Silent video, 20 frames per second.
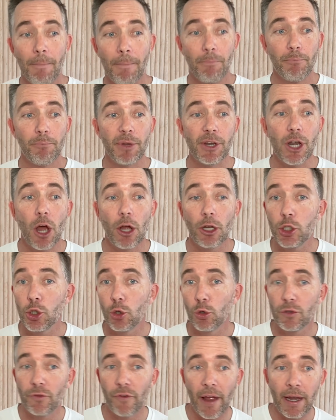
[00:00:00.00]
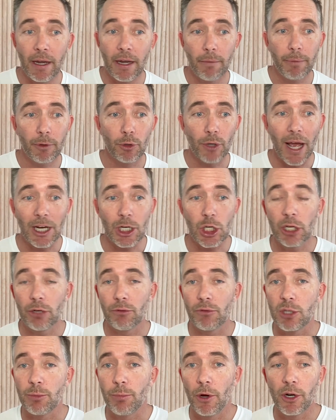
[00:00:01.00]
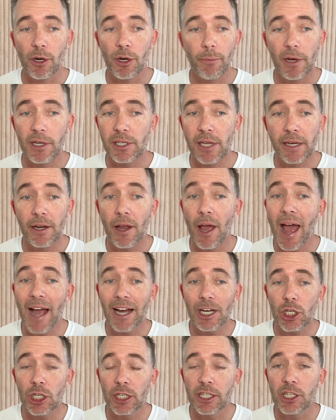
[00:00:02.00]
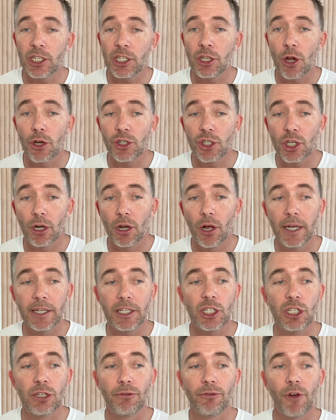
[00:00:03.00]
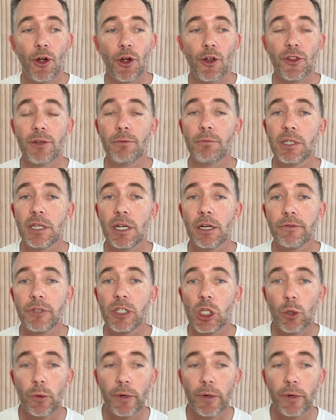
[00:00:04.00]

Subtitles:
But no, George Vanderbilt actually responded by saying, no, actually, socialites devote themselves to